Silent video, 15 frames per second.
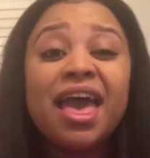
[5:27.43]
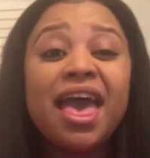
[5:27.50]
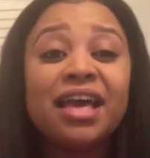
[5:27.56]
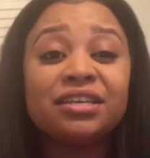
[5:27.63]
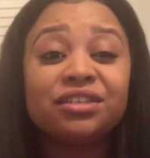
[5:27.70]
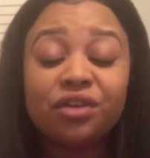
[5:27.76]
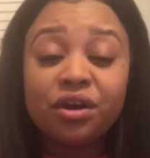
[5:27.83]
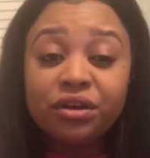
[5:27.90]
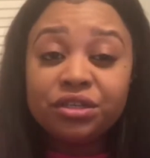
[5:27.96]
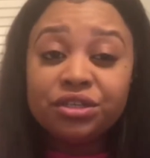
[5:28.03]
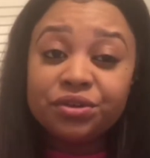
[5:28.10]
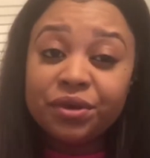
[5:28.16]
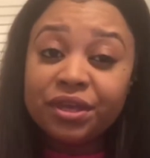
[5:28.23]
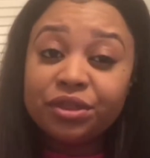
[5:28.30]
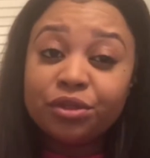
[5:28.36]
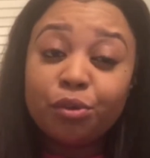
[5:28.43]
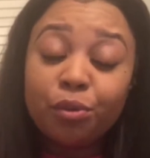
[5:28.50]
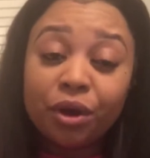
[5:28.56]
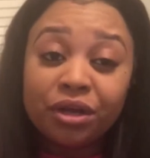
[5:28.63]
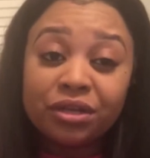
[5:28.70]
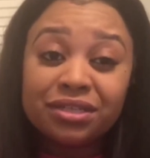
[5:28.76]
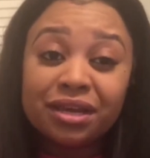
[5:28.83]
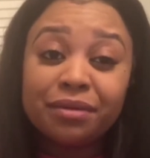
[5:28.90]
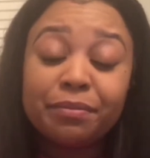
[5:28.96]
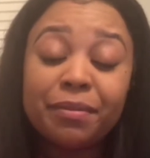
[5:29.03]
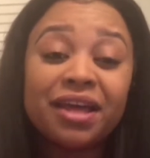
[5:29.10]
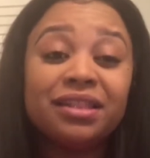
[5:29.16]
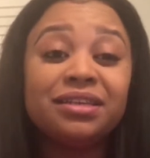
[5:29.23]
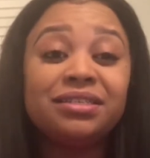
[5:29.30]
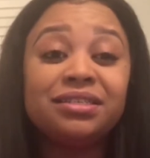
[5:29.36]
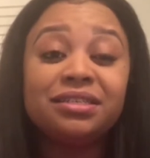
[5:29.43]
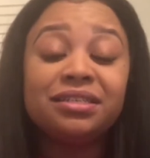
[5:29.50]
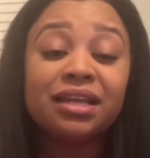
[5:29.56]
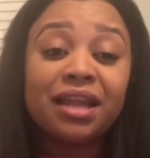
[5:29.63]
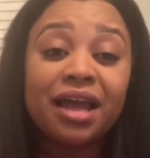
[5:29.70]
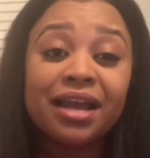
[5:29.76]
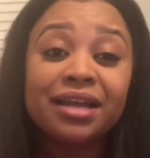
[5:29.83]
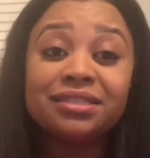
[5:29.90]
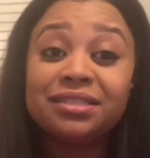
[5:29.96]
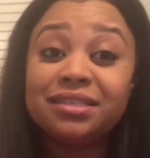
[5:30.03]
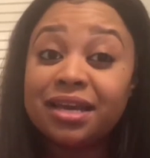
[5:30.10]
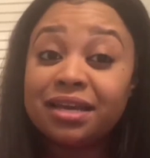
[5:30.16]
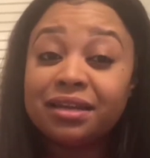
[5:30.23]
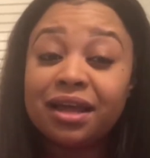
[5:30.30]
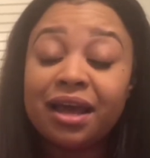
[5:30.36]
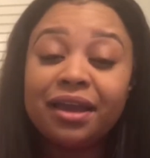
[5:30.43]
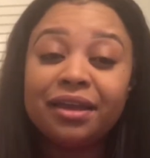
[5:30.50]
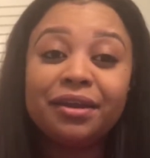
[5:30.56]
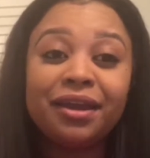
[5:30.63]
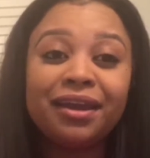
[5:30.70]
as long as you get the work done by the client's deadline,